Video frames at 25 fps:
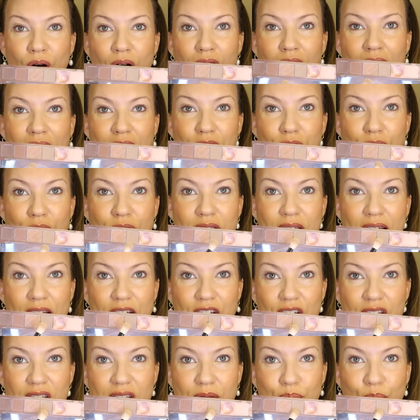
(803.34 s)
all I do is I
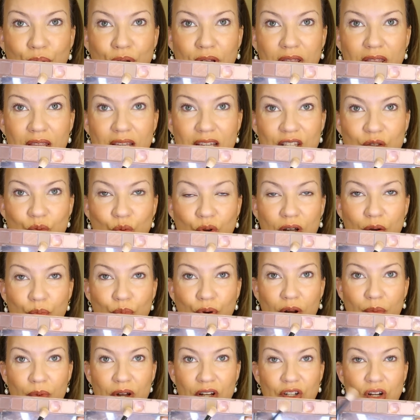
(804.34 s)
just put this one
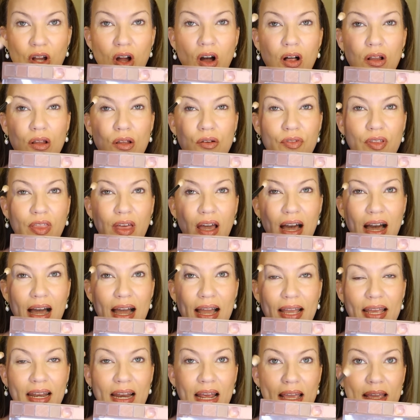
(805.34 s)
pretty much all over the
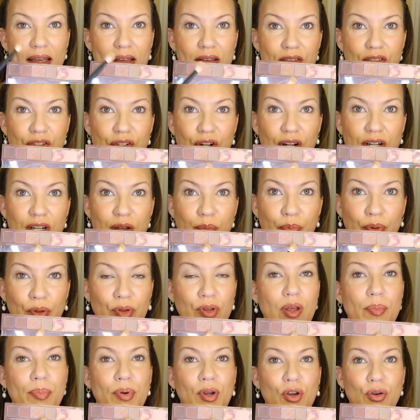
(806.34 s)
eye and I start to
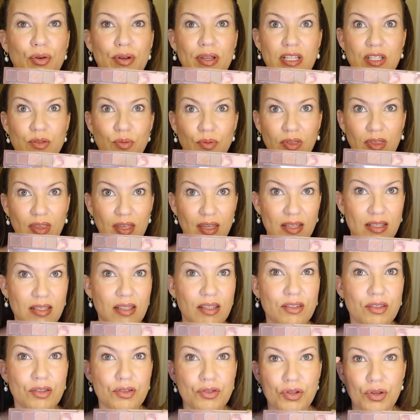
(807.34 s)
build up a crease with this
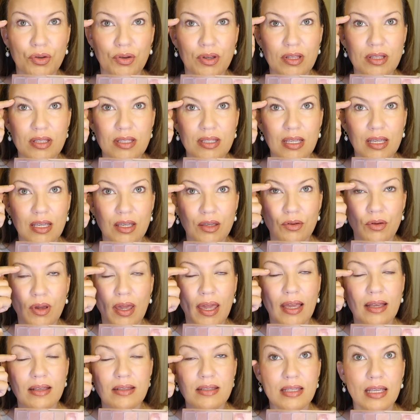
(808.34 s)
because as you can see, you
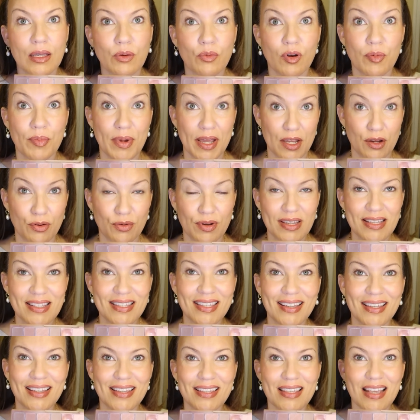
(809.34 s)
can't see where my crease
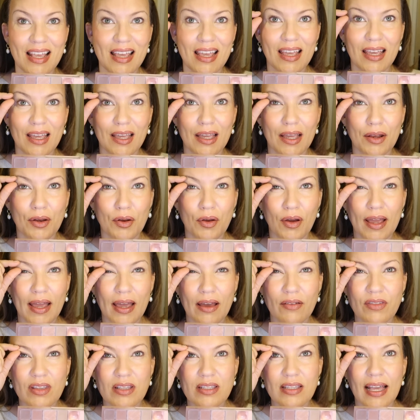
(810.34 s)
is. You know, I
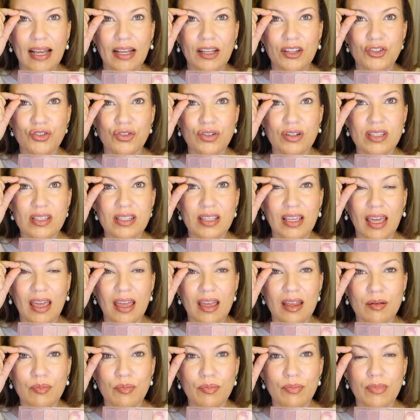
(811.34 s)
have this extra
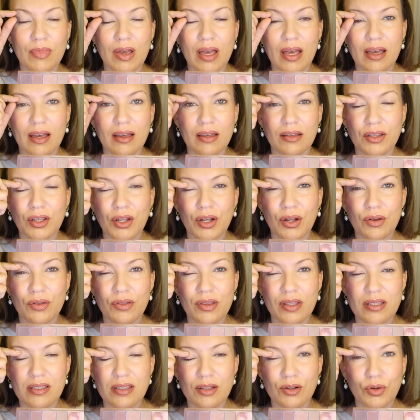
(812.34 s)
skin, uh, you know,
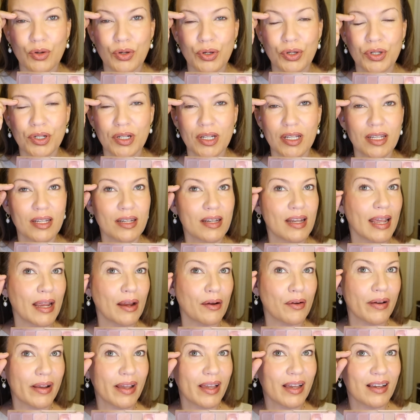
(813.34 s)
this little hooded
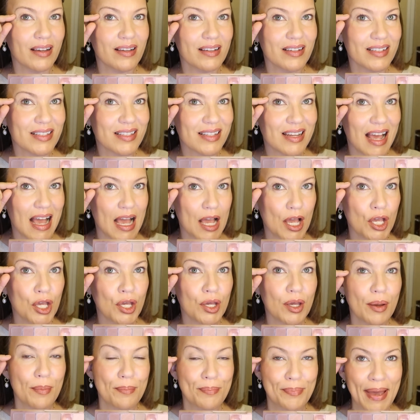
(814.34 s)
area. It's not
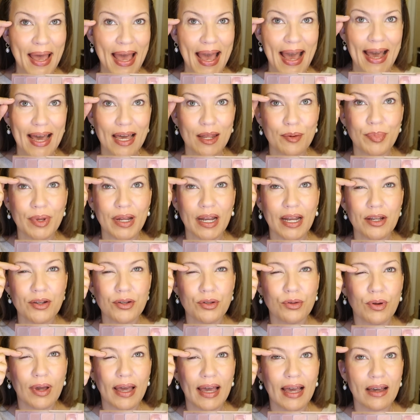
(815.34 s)
bad, but I
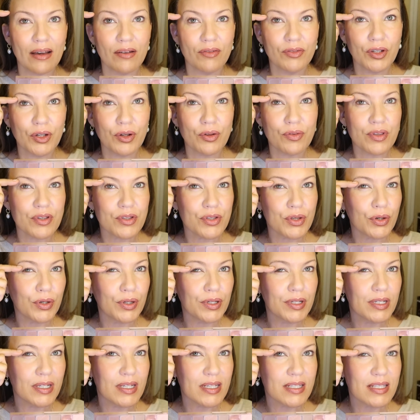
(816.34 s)
do have, you know, this
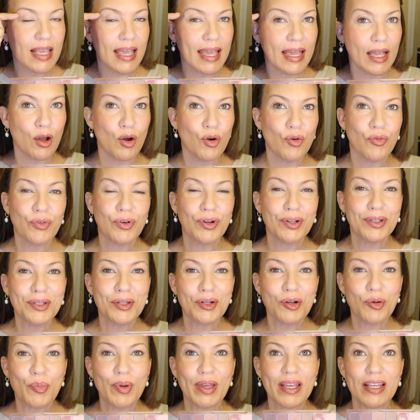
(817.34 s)
hood does hang over a
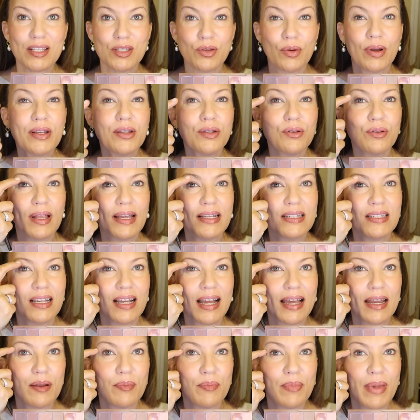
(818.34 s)
little bit, so I do like to
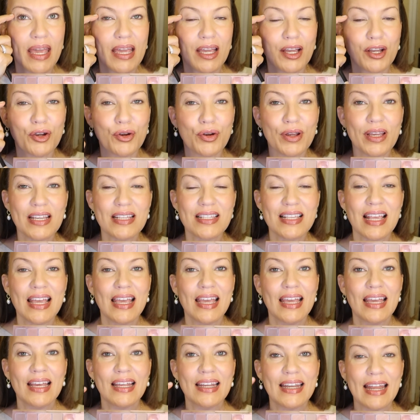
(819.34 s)
kind of make a crease.
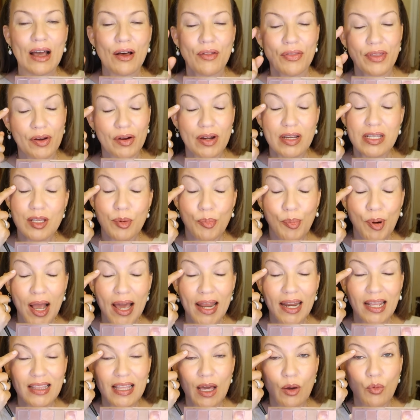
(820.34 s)
Now, there is a
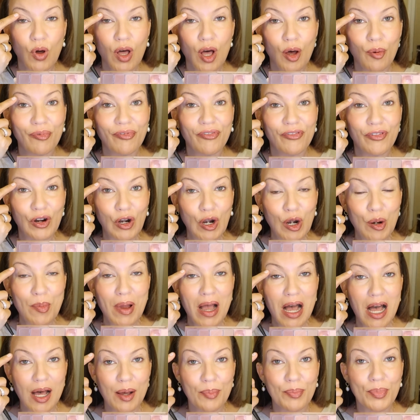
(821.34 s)
product that will help firm
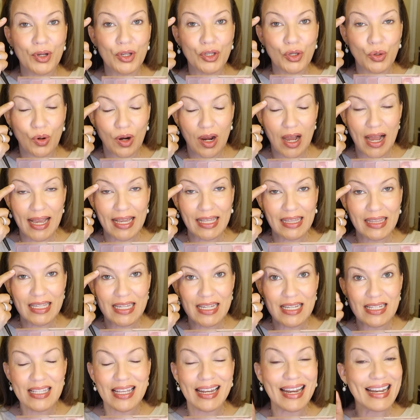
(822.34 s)
up your
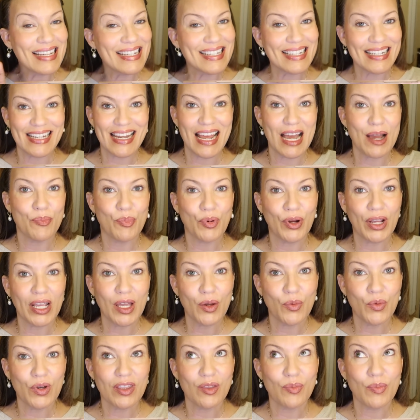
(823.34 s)
eyelids, and I did not bring
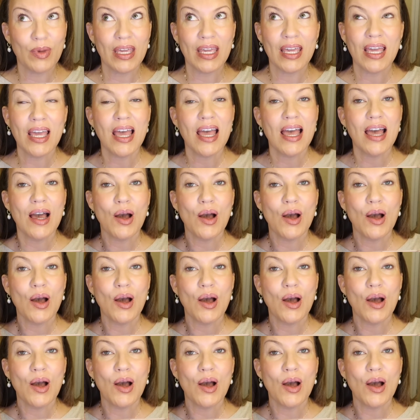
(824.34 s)
it with me.